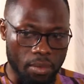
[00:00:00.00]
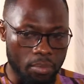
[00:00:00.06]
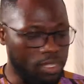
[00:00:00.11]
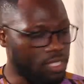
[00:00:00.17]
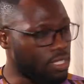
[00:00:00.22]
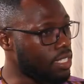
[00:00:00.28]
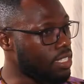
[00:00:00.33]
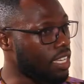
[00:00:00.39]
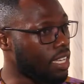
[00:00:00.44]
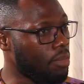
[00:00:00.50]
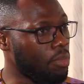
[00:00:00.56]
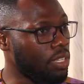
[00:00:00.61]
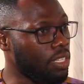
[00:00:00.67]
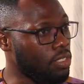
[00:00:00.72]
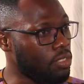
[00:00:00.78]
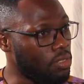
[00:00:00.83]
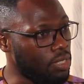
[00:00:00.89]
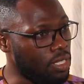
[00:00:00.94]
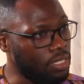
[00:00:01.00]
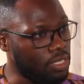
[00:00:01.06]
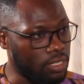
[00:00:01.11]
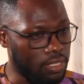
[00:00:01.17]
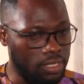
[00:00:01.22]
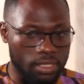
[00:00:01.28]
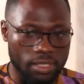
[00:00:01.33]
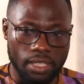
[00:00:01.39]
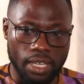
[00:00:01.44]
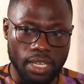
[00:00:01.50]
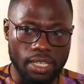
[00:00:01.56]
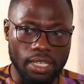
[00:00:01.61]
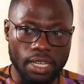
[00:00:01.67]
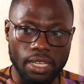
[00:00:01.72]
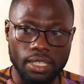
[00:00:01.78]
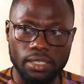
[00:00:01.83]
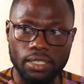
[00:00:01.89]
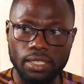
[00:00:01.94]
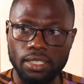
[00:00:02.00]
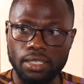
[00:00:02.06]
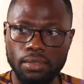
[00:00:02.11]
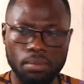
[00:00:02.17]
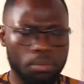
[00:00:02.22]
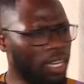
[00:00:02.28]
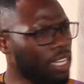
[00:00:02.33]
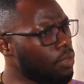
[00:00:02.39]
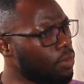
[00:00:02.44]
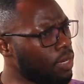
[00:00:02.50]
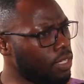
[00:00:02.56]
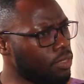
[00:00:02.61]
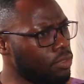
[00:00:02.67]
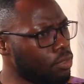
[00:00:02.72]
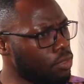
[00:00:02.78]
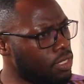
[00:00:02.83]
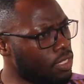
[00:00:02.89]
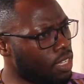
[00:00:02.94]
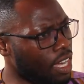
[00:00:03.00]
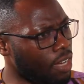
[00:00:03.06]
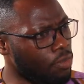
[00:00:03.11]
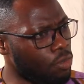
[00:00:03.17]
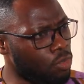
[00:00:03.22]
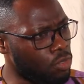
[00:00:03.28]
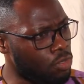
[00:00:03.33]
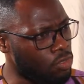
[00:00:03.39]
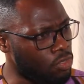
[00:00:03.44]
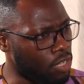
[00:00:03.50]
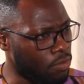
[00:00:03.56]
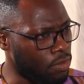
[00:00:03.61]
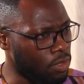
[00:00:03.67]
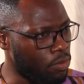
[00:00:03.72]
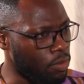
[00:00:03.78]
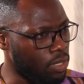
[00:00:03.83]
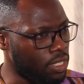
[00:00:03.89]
business administration, and then by the way, do you still have those traffic